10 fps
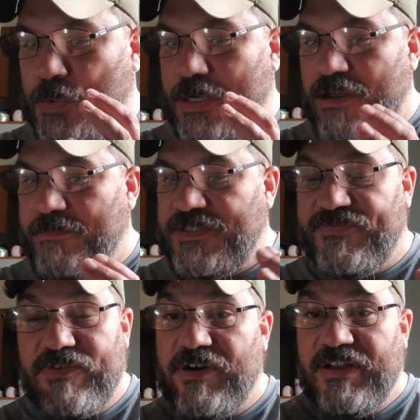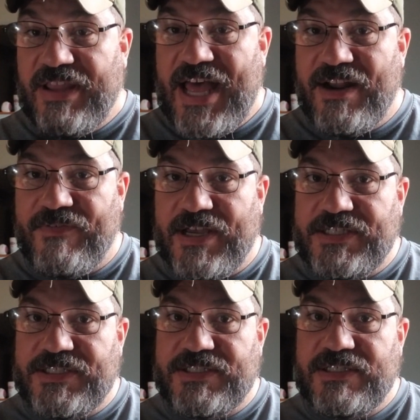comes for a lot of
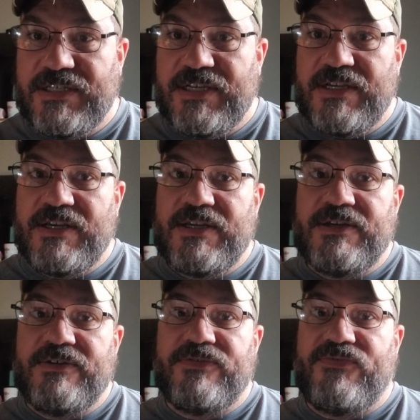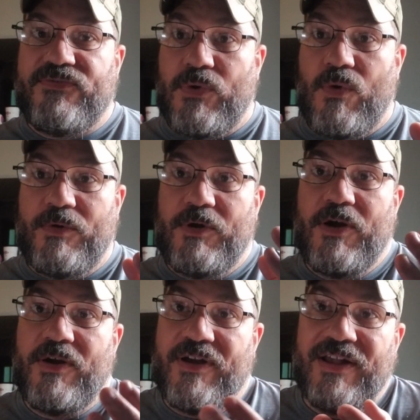us. For
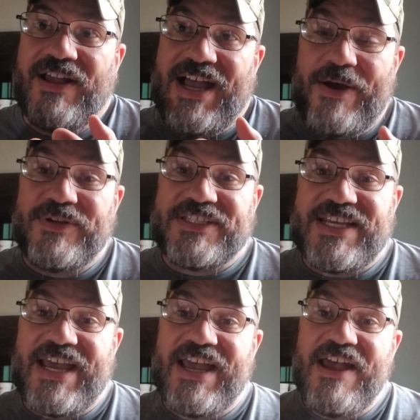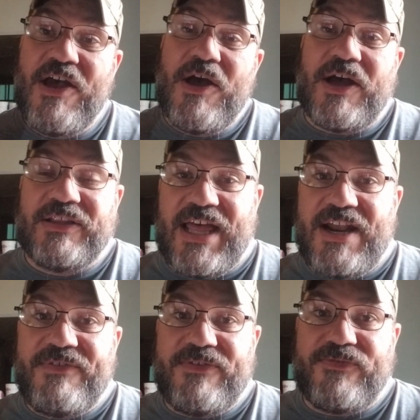I would say a lot
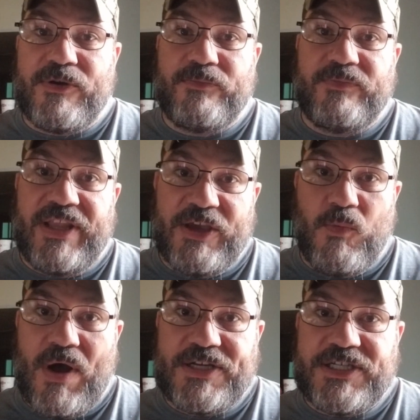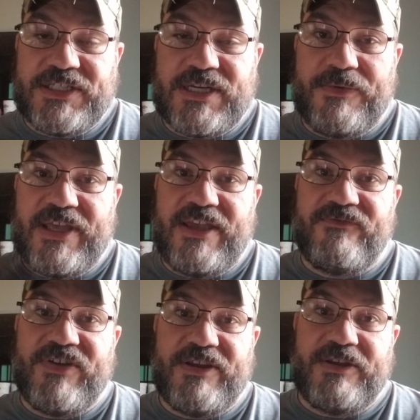of it from like watching some of
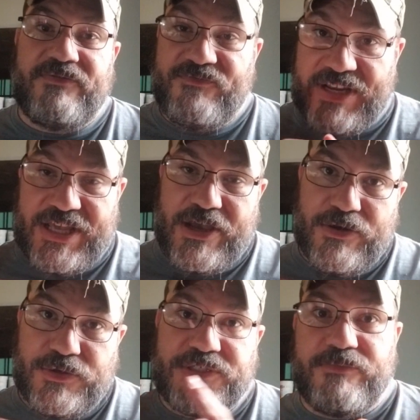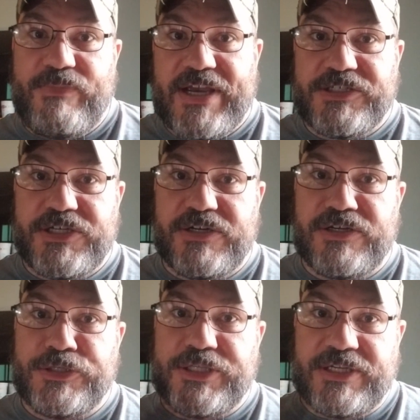the videos and
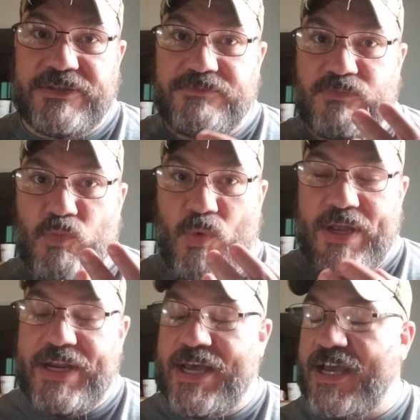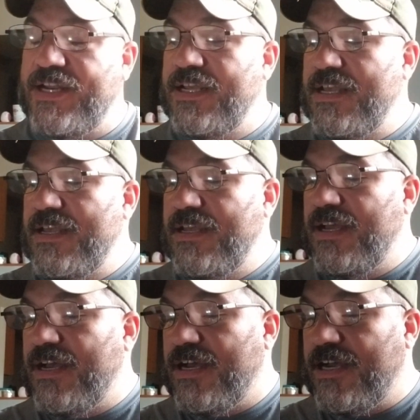pictures and whatnot.
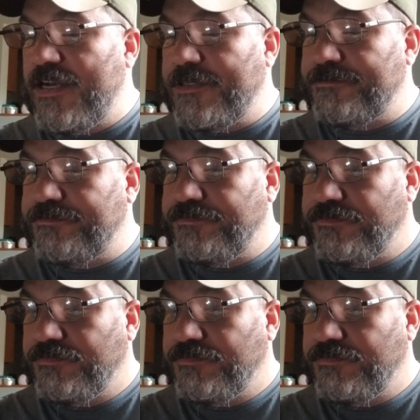Um,